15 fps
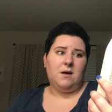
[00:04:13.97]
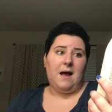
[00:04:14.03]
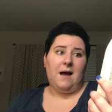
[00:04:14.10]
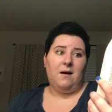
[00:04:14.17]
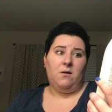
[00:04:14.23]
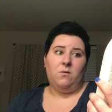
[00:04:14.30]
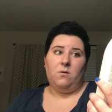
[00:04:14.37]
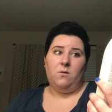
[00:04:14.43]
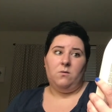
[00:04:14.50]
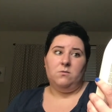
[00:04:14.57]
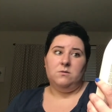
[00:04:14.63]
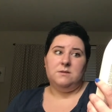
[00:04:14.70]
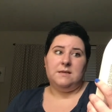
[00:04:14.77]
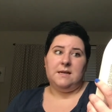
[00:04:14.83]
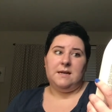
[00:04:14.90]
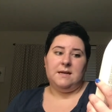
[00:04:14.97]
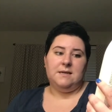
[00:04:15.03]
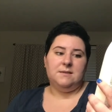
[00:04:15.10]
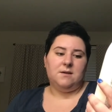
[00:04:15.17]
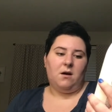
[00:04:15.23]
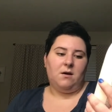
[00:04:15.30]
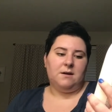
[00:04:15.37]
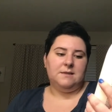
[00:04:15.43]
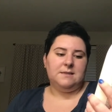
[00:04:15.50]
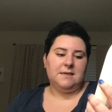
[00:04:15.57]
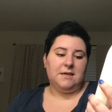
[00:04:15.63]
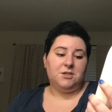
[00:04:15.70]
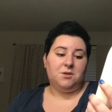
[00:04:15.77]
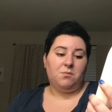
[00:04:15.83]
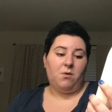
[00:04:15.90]
how old it is. Honestly,
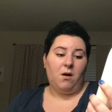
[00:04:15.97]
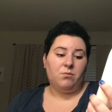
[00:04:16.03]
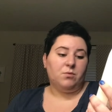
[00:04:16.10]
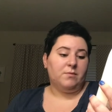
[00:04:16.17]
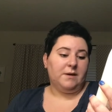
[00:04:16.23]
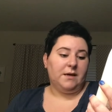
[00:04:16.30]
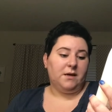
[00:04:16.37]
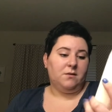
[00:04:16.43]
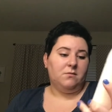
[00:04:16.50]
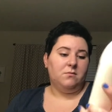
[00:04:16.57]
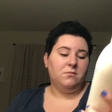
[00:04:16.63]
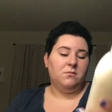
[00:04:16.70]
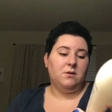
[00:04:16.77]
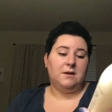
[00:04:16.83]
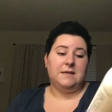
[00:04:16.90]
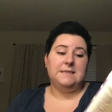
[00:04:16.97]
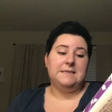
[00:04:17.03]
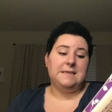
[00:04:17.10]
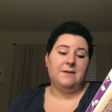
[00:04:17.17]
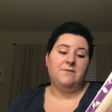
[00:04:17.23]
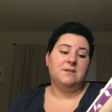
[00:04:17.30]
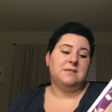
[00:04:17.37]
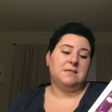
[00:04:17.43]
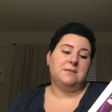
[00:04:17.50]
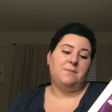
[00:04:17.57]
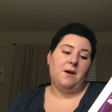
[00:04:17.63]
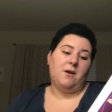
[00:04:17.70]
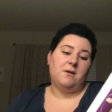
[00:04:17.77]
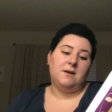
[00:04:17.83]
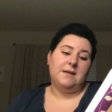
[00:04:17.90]
I should probably look and see if it's
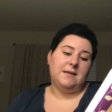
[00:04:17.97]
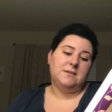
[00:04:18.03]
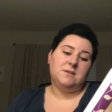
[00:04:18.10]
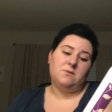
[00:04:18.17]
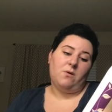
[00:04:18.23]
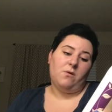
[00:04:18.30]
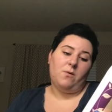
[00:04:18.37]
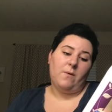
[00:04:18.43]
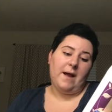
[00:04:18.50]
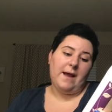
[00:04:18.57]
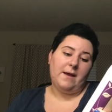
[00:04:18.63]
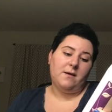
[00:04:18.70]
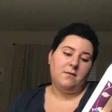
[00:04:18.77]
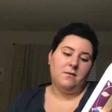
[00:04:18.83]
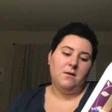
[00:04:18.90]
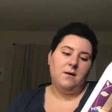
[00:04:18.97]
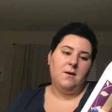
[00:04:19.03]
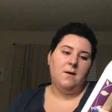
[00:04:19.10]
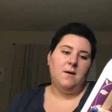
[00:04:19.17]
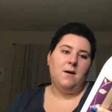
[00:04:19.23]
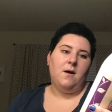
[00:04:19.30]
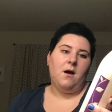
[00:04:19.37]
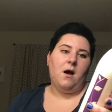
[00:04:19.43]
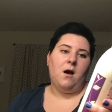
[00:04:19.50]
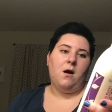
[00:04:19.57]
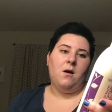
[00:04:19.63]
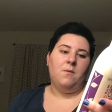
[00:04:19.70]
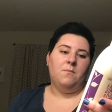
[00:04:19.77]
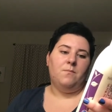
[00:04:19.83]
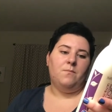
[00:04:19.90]
expired and needs thrown away.
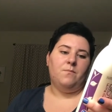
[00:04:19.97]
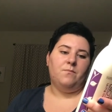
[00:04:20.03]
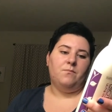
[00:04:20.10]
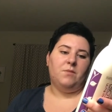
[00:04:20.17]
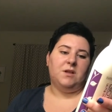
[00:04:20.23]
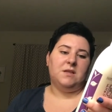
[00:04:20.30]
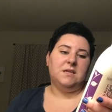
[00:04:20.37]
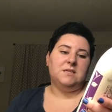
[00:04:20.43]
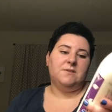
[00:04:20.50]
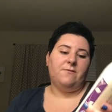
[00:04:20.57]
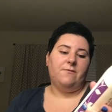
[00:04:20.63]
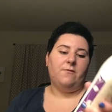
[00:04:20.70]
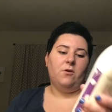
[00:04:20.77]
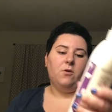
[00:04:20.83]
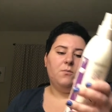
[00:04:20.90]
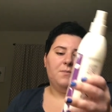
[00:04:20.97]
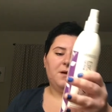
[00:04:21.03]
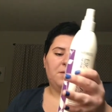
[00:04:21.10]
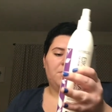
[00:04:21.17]
Um, but this full big